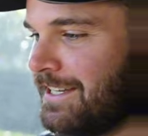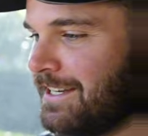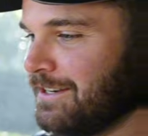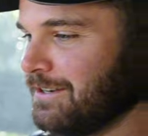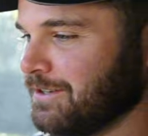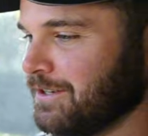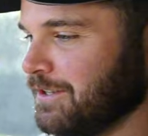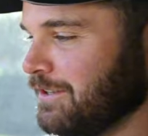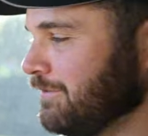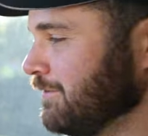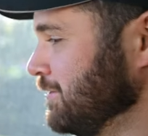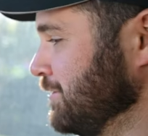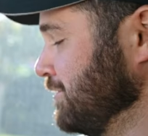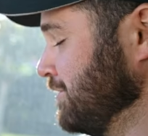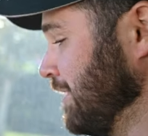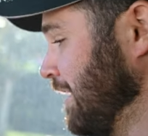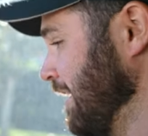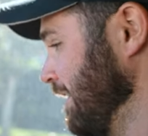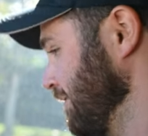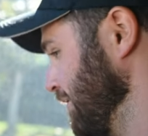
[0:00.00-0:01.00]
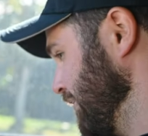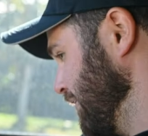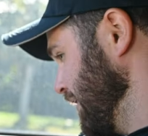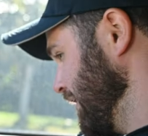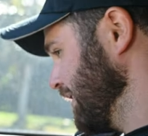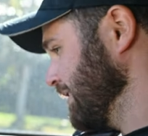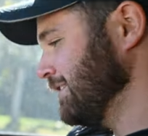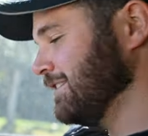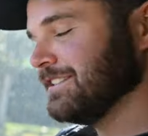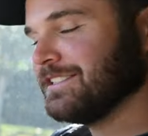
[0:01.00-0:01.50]
how do you even drive a
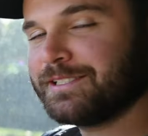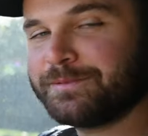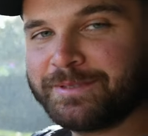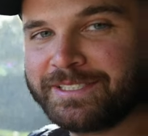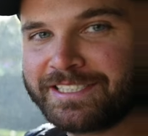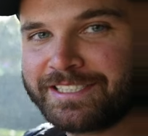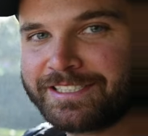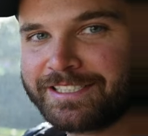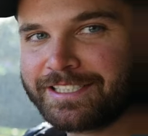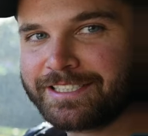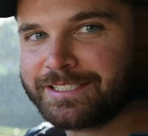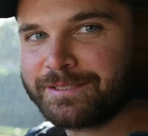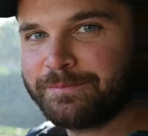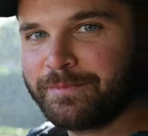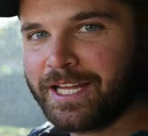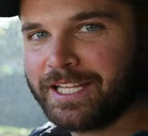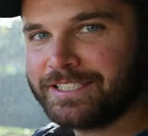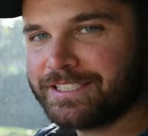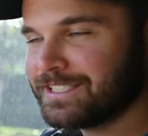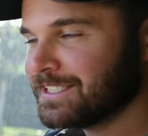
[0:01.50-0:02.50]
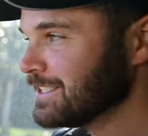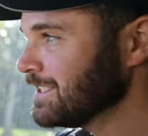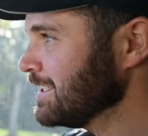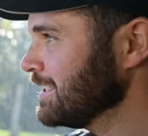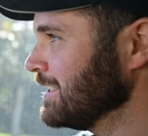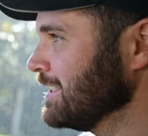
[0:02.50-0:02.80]
vehicle? It's been 6 months.